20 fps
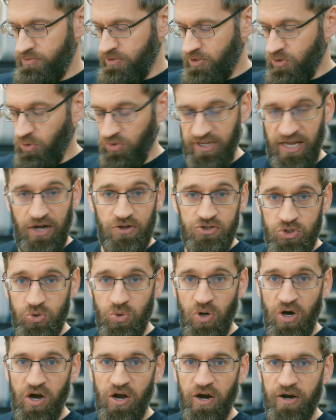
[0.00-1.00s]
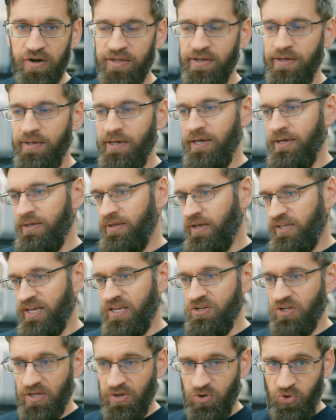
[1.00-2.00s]
go down too hard, again,
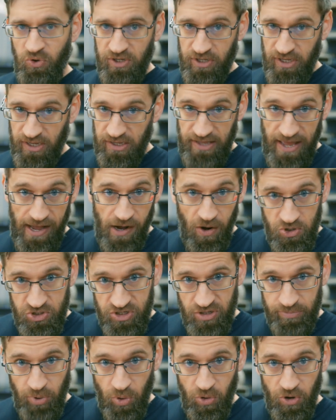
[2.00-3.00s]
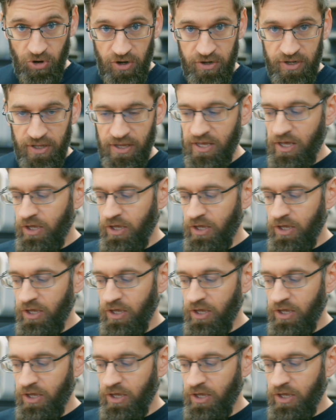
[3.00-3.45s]
you can gouge the board.